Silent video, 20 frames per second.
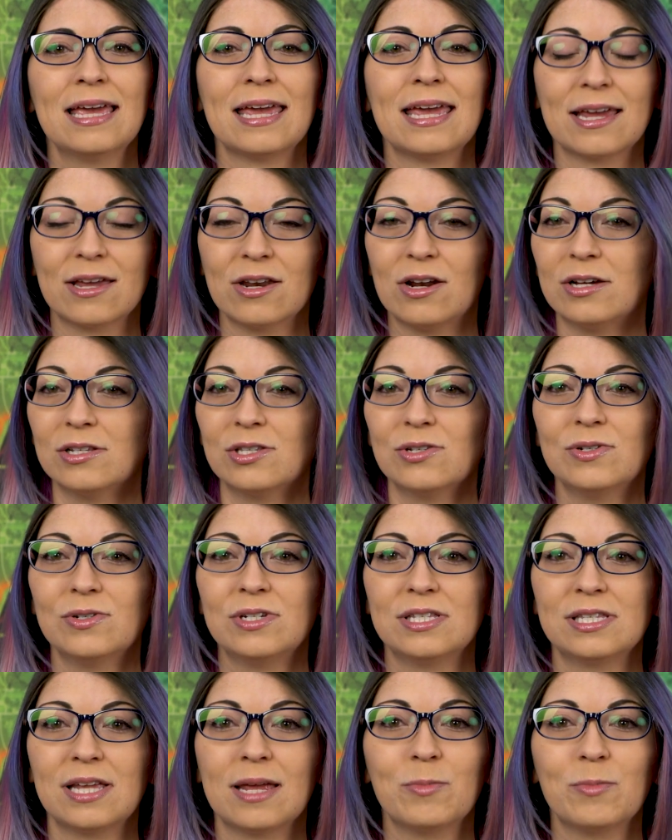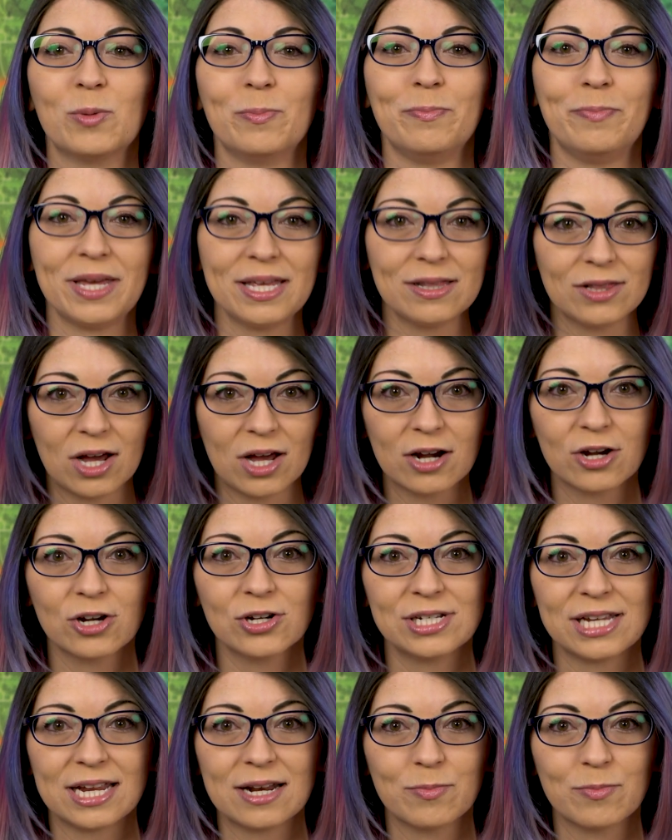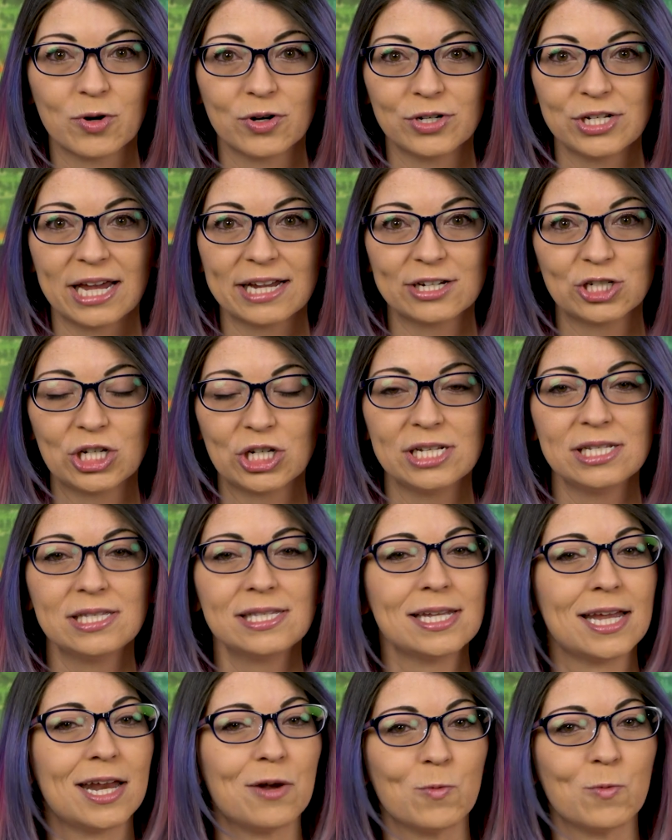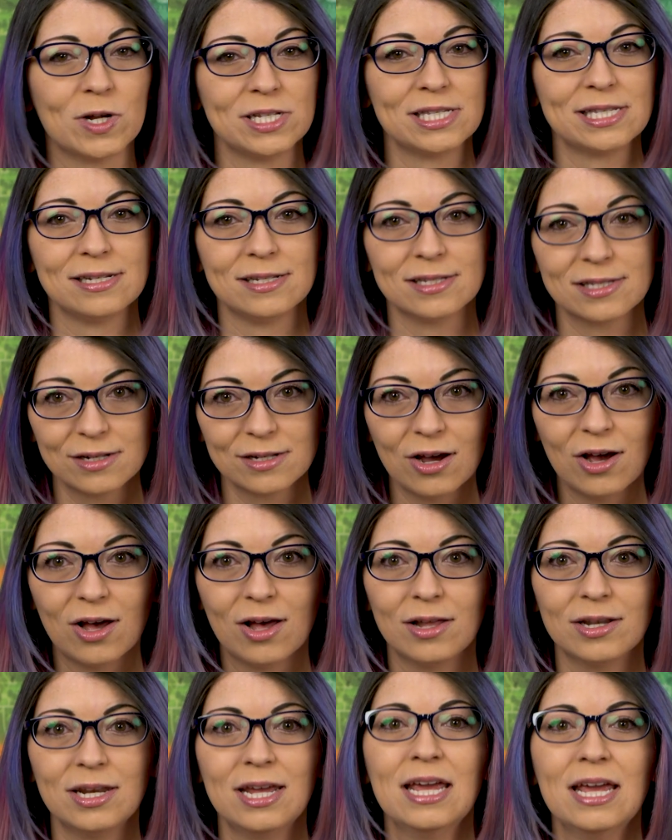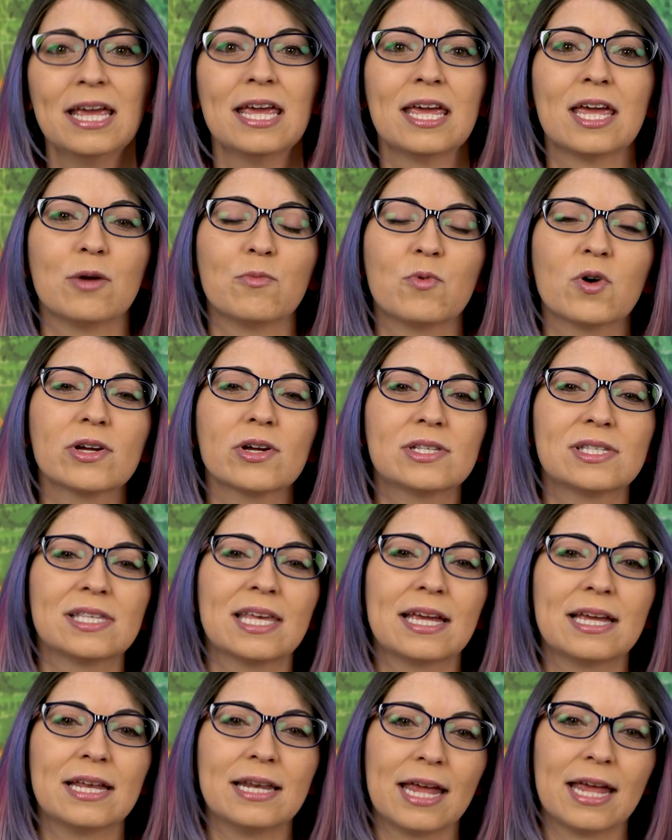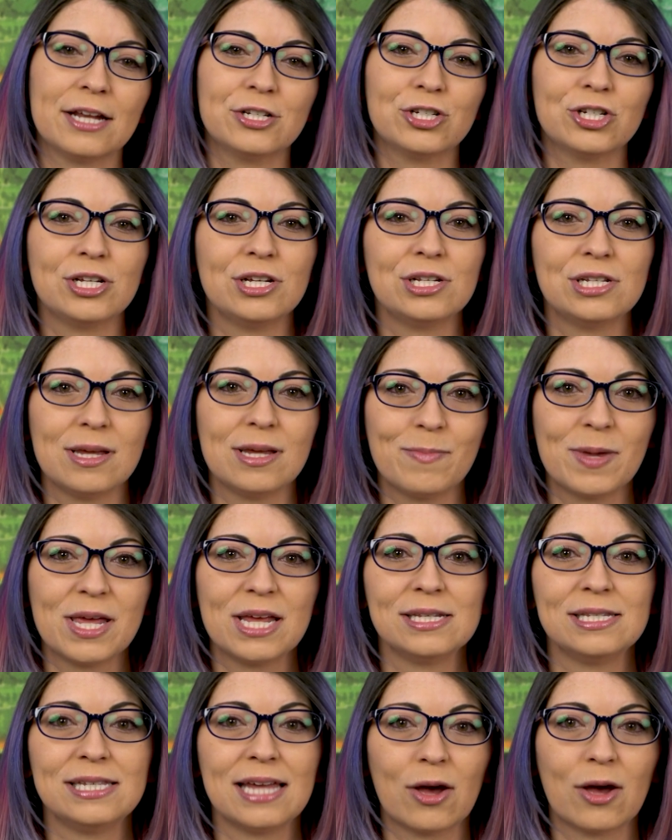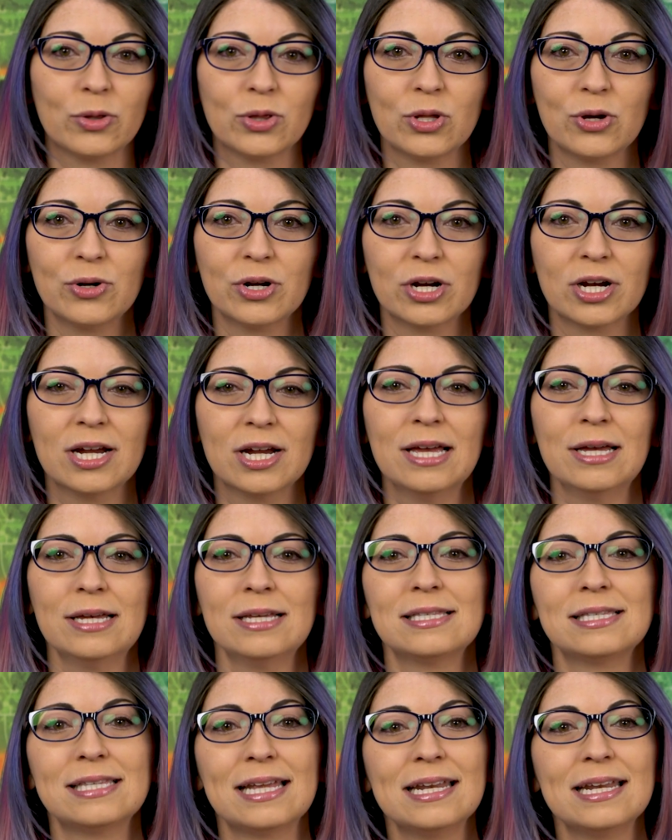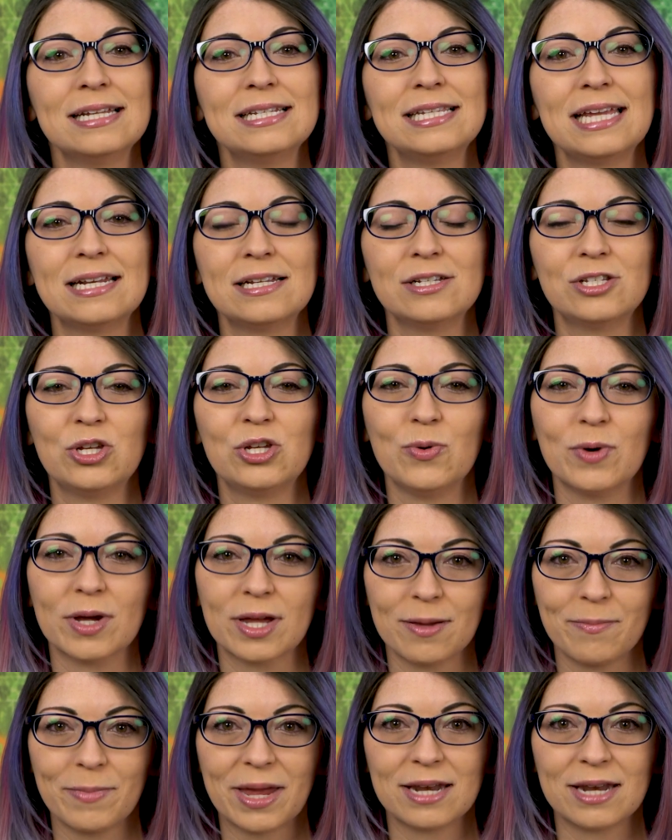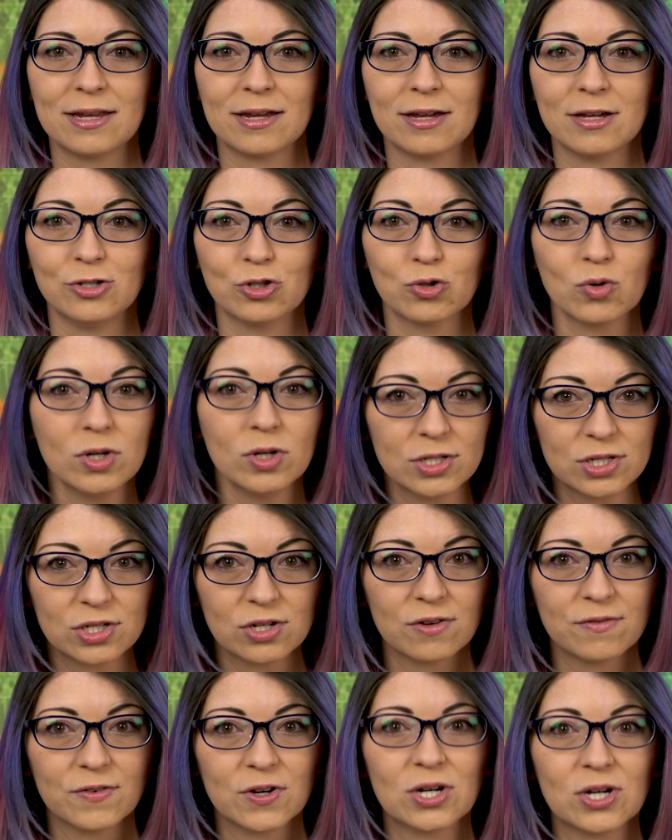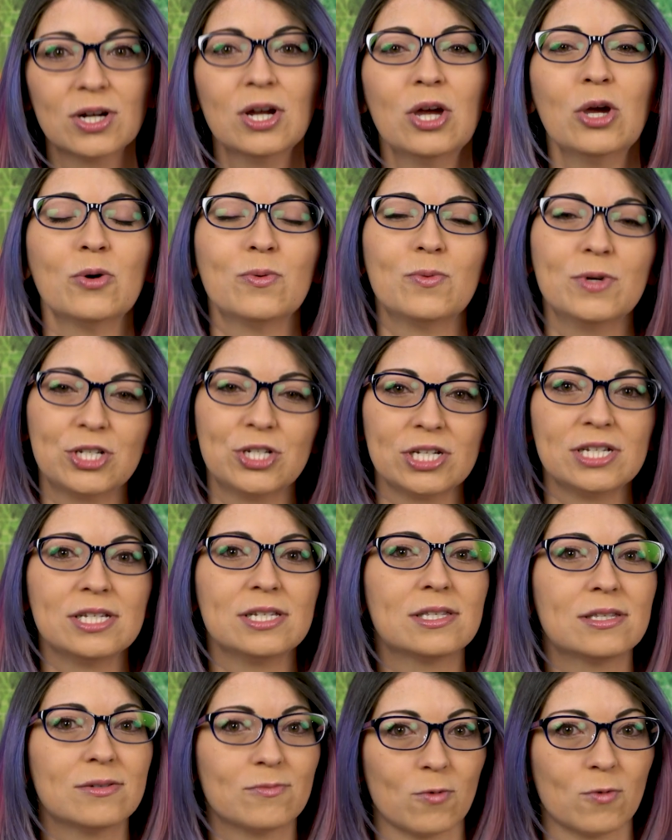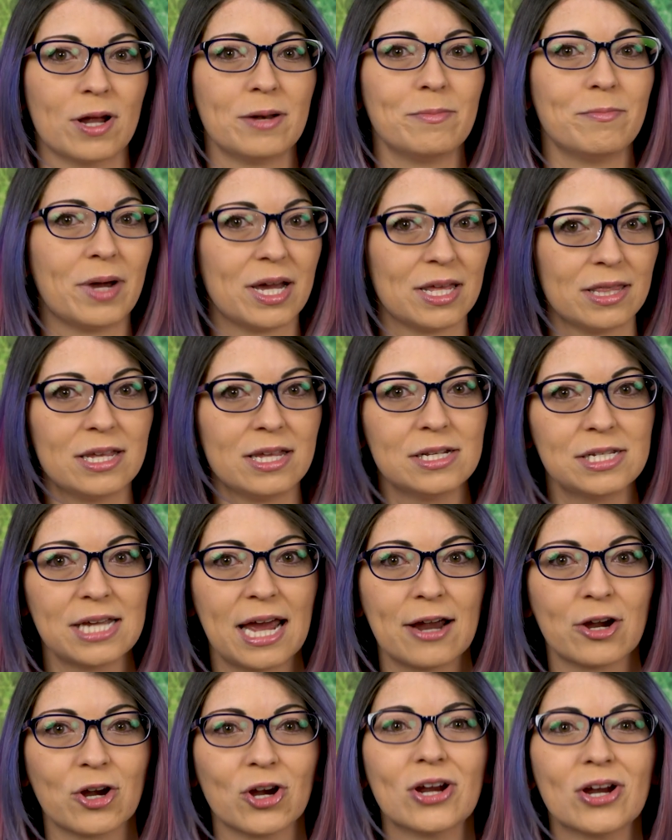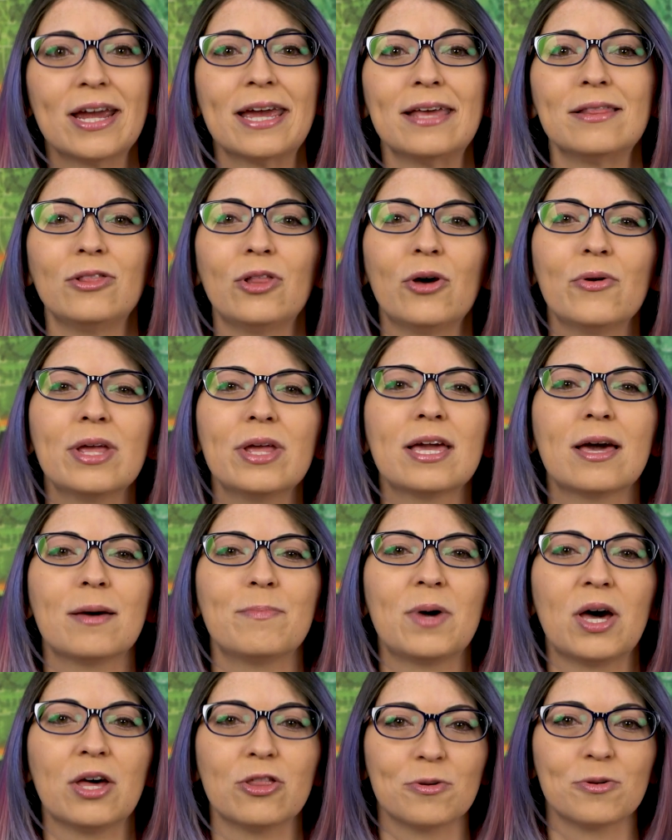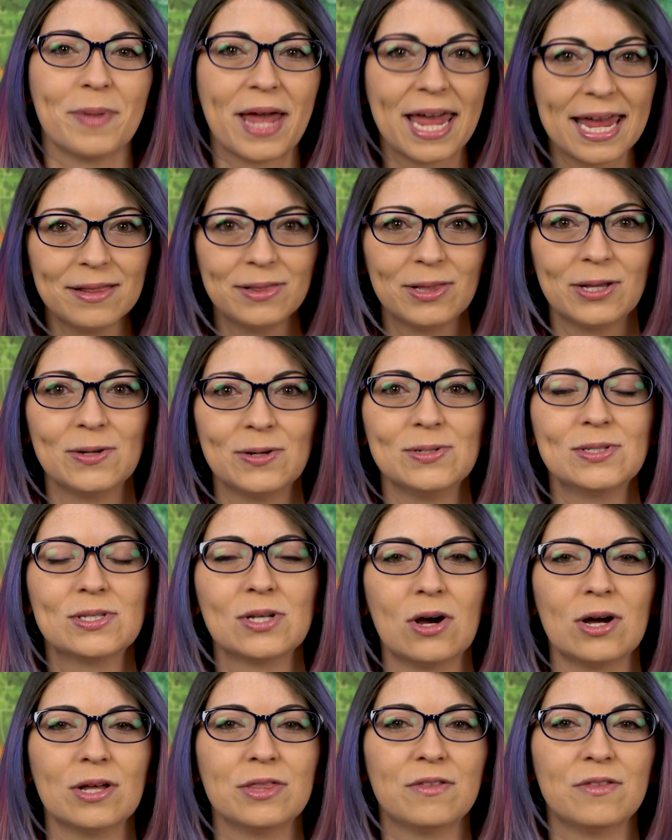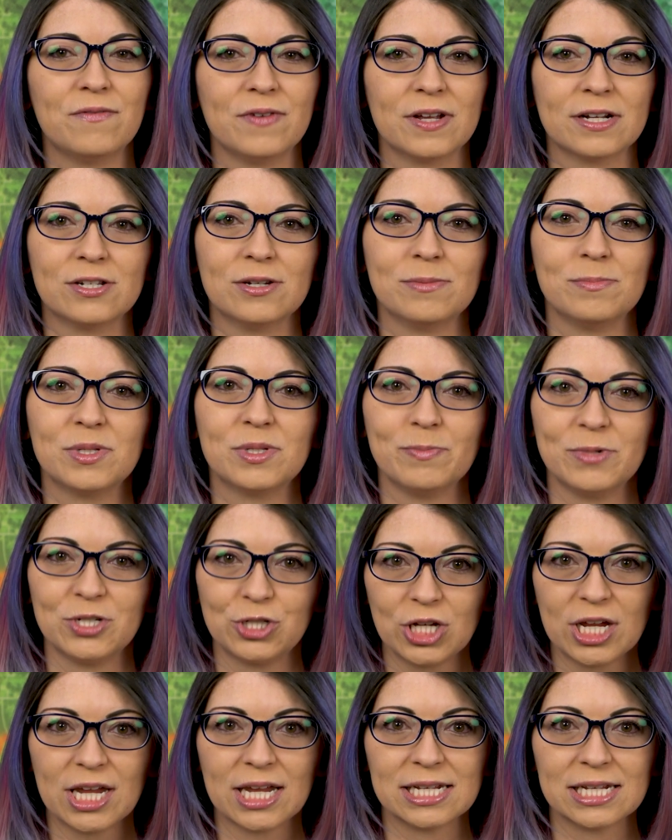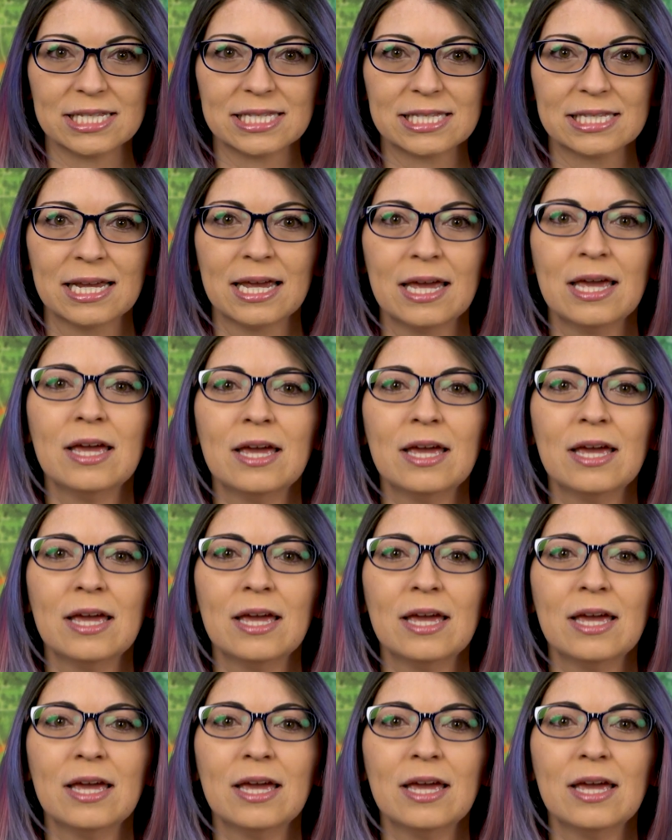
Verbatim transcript: It can also disable BitLocker data protections, and once installed, it works like an HTTP downloader, sending data to a command and control server, which is run by the attacker, and loading up other payloads on the victim's machines.